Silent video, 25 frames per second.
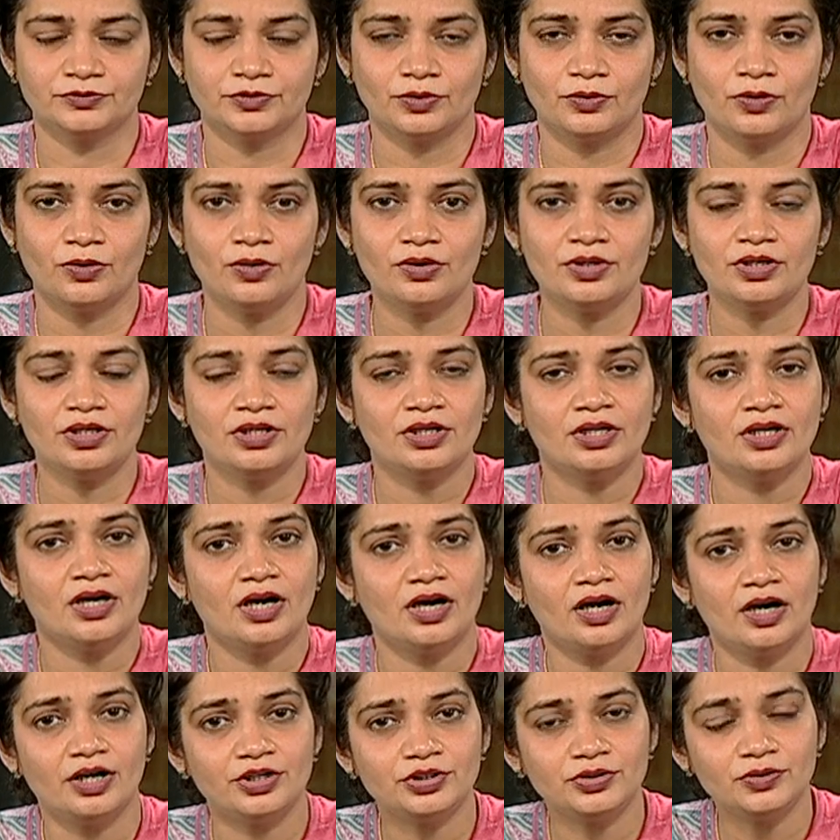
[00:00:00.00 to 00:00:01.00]
or
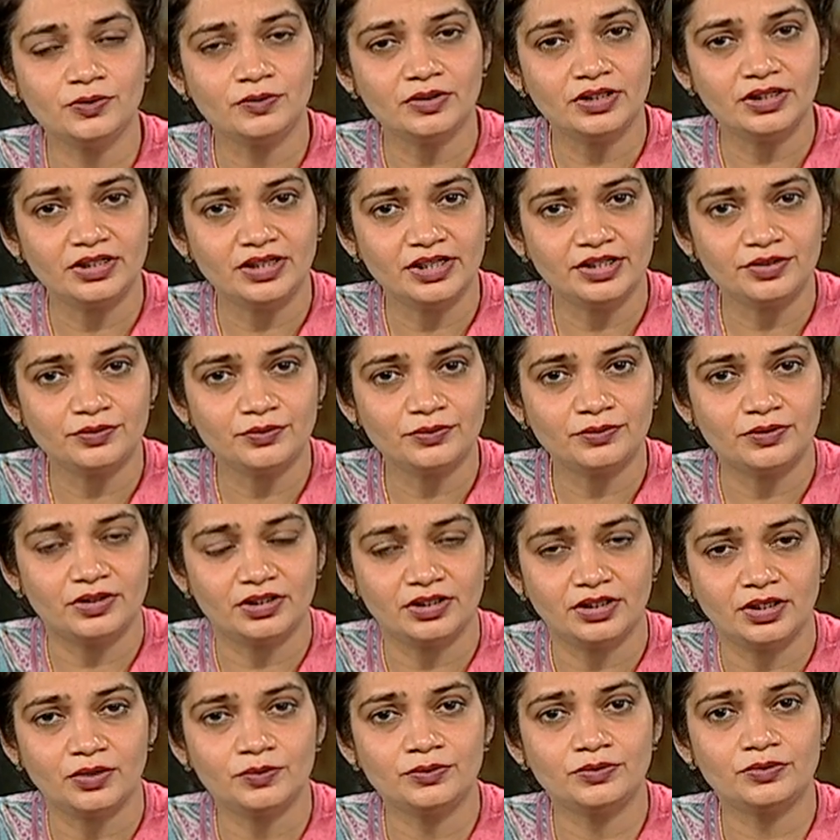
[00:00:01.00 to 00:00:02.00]
are you allowed to,
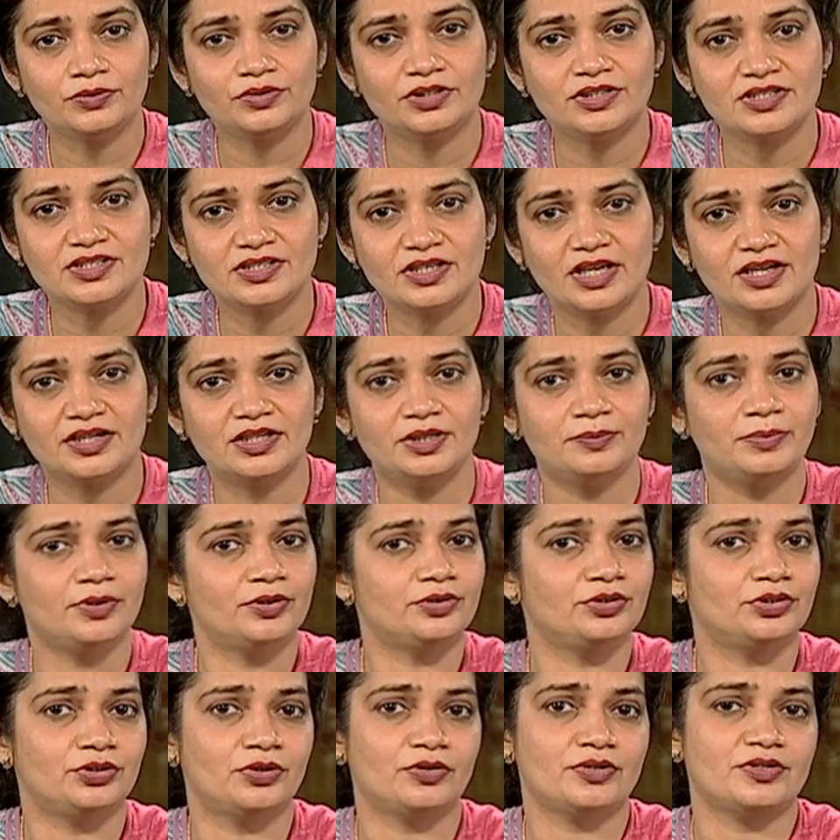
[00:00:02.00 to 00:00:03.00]
allowed to decide
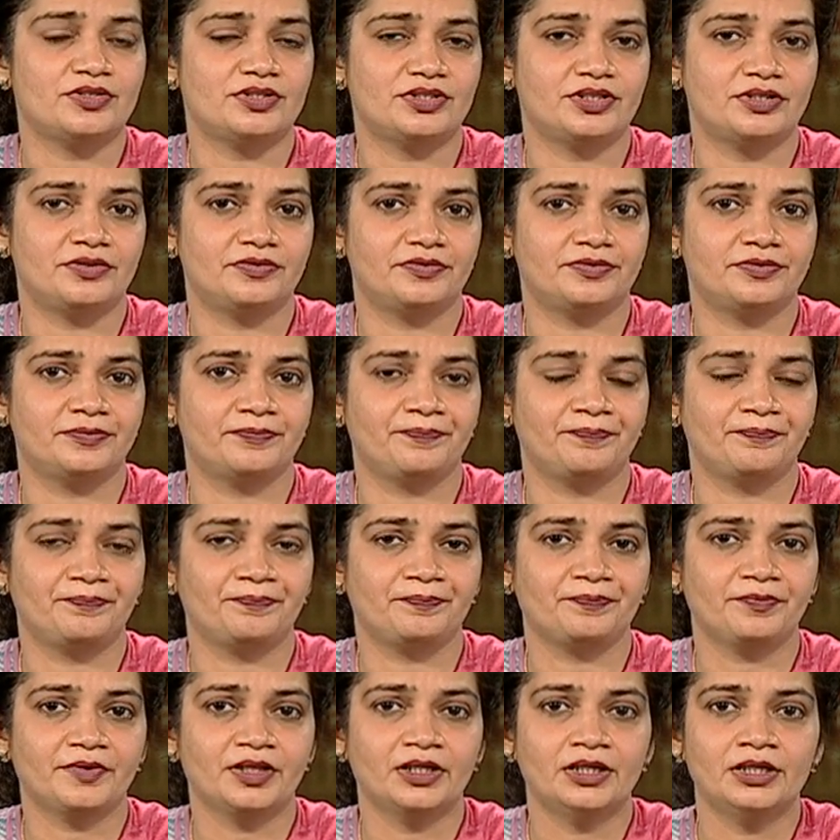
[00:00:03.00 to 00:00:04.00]
about yourself?
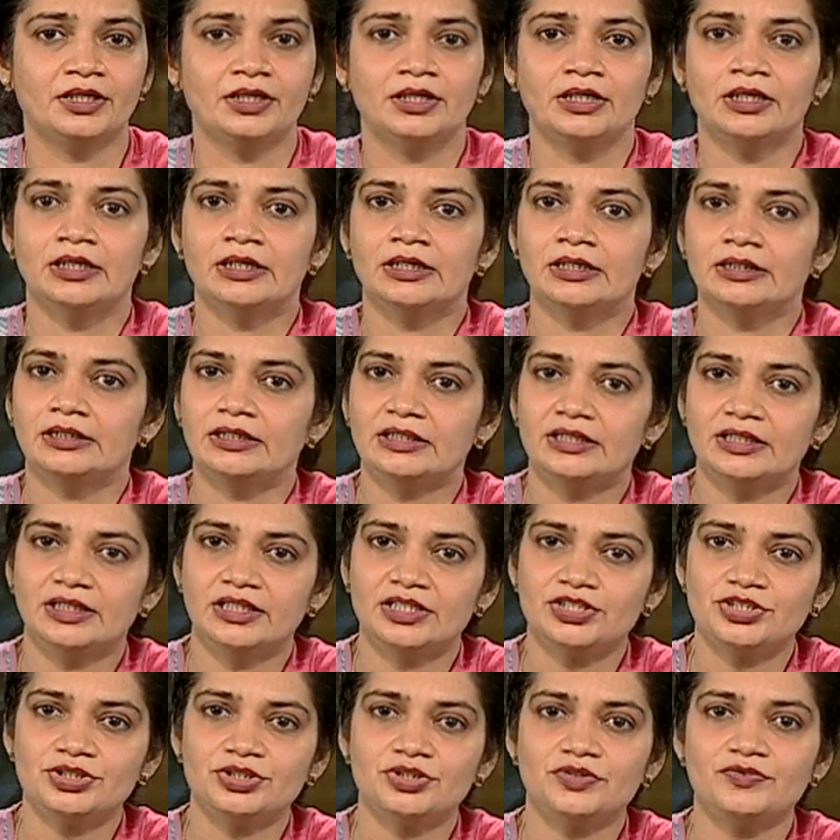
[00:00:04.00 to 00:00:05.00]
The
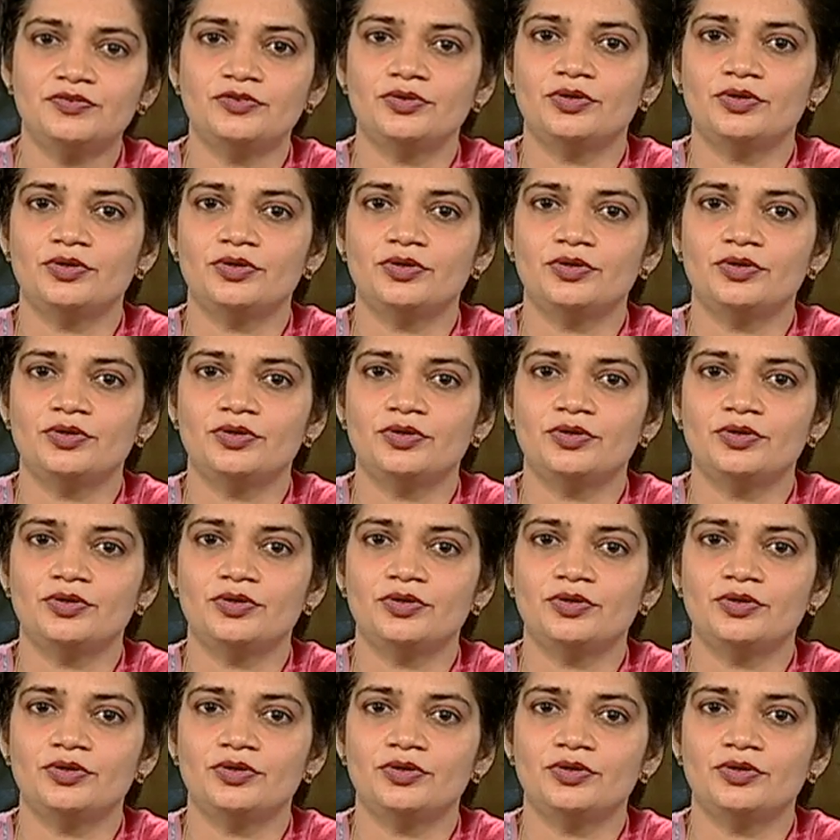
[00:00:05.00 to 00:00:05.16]
nature of